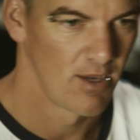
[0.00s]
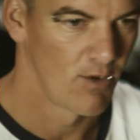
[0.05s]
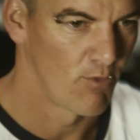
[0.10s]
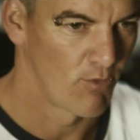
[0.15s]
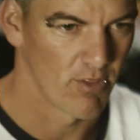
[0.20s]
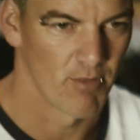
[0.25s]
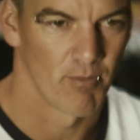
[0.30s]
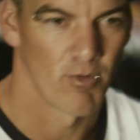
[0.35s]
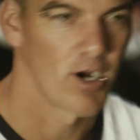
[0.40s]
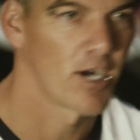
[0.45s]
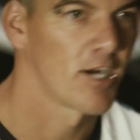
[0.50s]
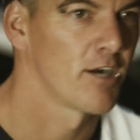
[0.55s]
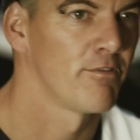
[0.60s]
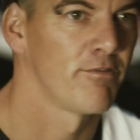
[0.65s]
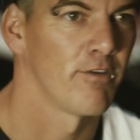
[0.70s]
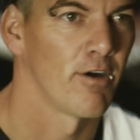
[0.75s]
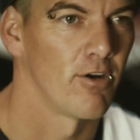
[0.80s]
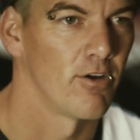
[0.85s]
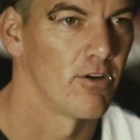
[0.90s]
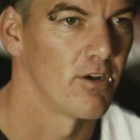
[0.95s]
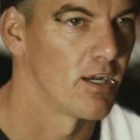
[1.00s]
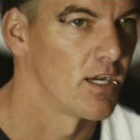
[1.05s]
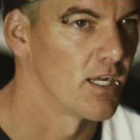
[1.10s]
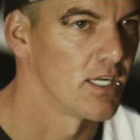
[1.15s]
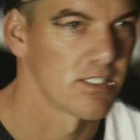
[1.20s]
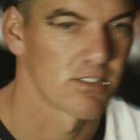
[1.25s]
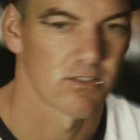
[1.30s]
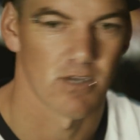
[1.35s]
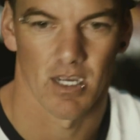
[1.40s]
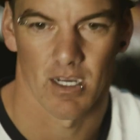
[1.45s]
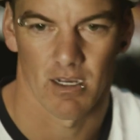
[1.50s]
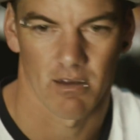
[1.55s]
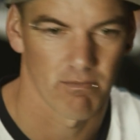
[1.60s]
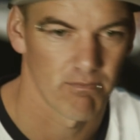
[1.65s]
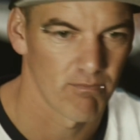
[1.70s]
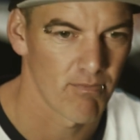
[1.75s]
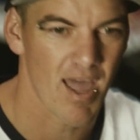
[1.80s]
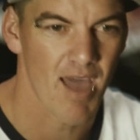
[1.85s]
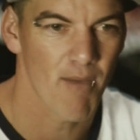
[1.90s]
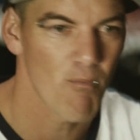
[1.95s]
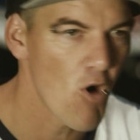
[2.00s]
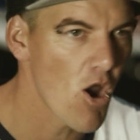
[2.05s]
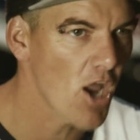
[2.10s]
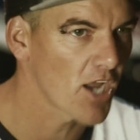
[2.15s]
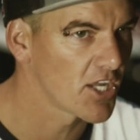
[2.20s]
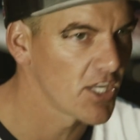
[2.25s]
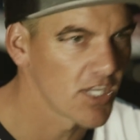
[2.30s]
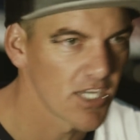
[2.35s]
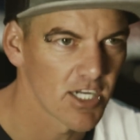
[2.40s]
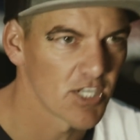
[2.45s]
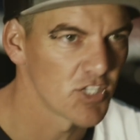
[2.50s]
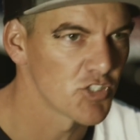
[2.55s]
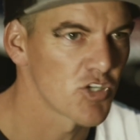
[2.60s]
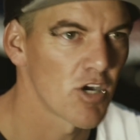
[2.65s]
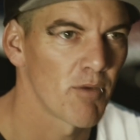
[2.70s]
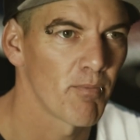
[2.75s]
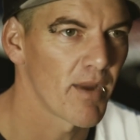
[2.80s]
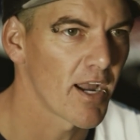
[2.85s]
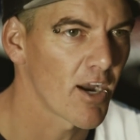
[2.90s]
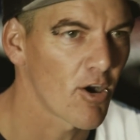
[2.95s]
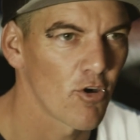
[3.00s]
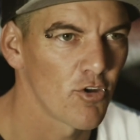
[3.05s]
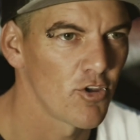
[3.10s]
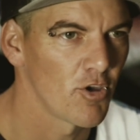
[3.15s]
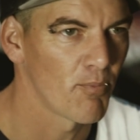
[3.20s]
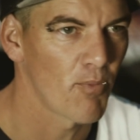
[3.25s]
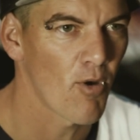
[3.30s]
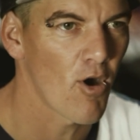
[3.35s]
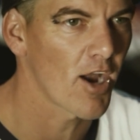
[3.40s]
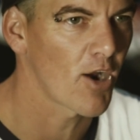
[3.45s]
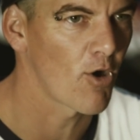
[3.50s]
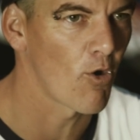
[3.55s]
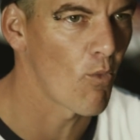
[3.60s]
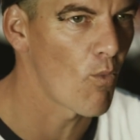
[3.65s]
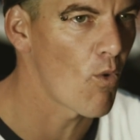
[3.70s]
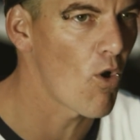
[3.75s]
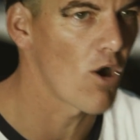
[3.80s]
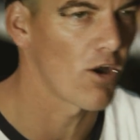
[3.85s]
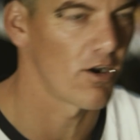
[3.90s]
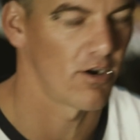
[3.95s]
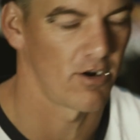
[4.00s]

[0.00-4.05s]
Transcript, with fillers: with a microphone, and he's like, Mad Mike, are you gonna jump back on your bike or what?